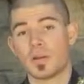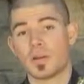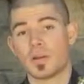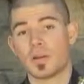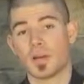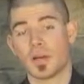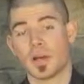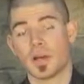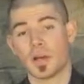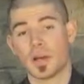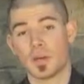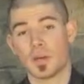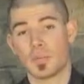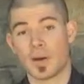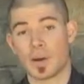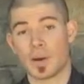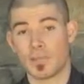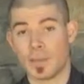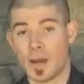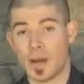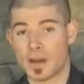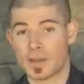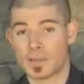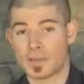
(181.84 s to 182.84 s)
bit
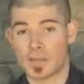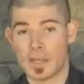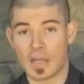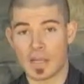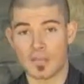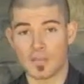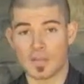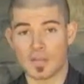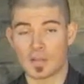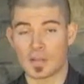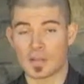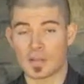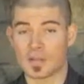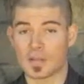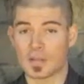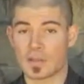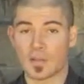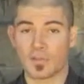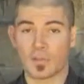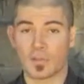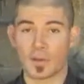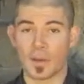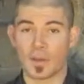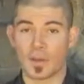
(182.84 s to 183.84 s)
by Miles Davis and
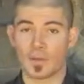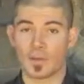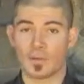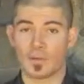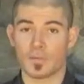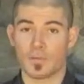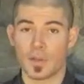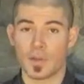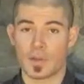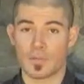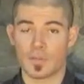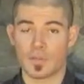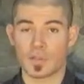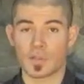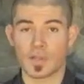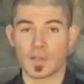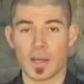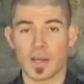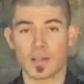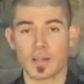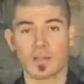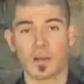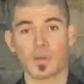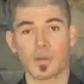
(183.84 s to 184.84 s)
several other famous
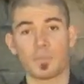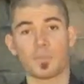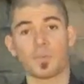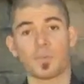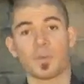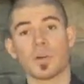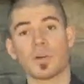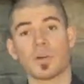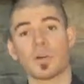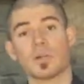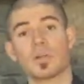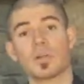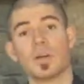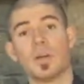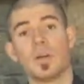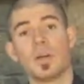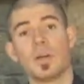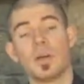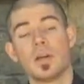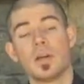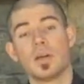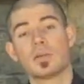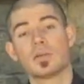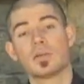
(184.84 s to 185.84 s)
jazz trumpet players
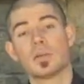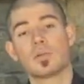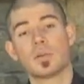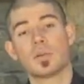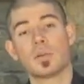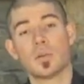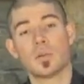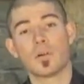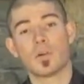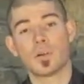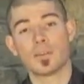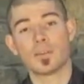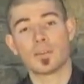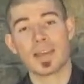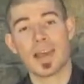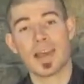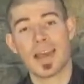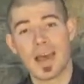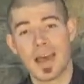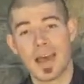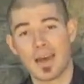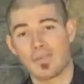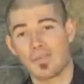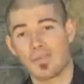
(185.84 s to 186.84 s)
is something known as
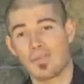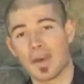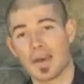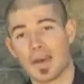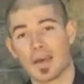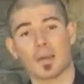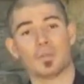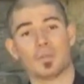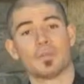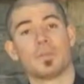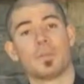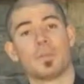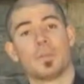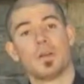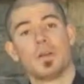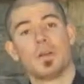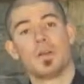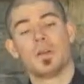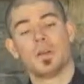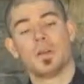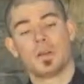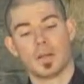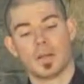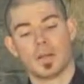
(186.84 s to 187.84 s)
the half valve.
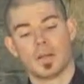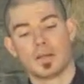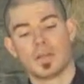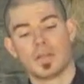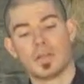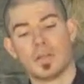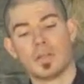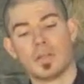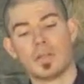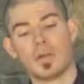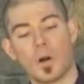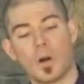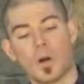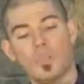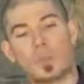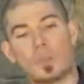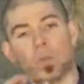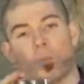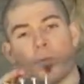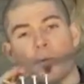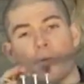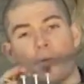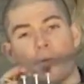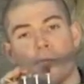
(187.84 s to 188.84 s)
Now, you see,
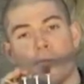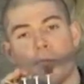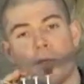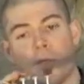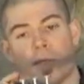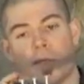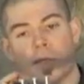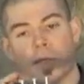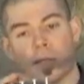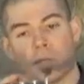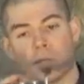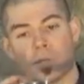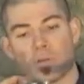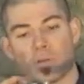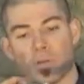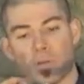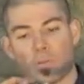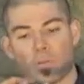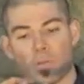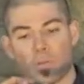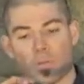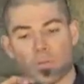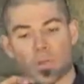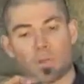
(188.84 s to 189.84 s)
normally when we're playing on the
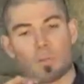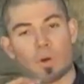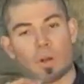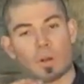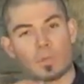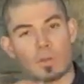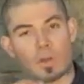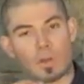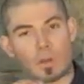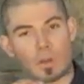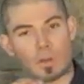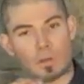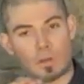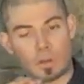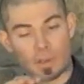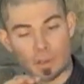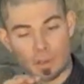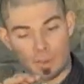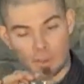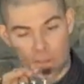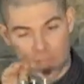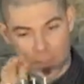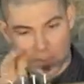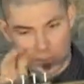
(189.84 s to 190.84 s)
trumpet, we want to be good
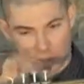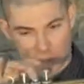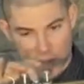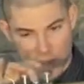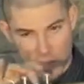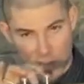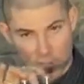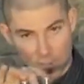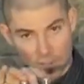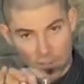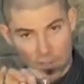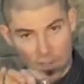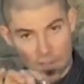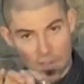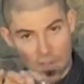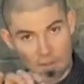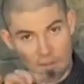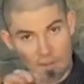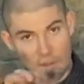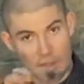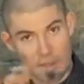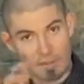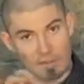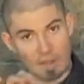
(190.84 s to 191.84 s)
with our technique and
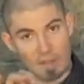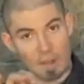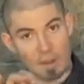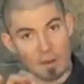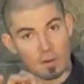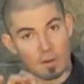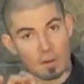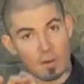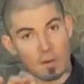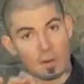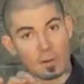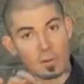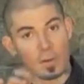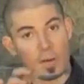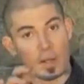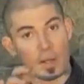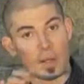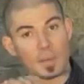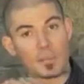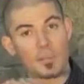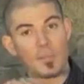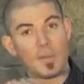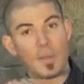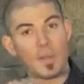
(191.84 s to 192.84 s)
press the valves down all the
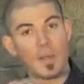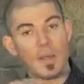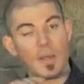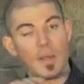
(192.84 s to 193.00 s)
way.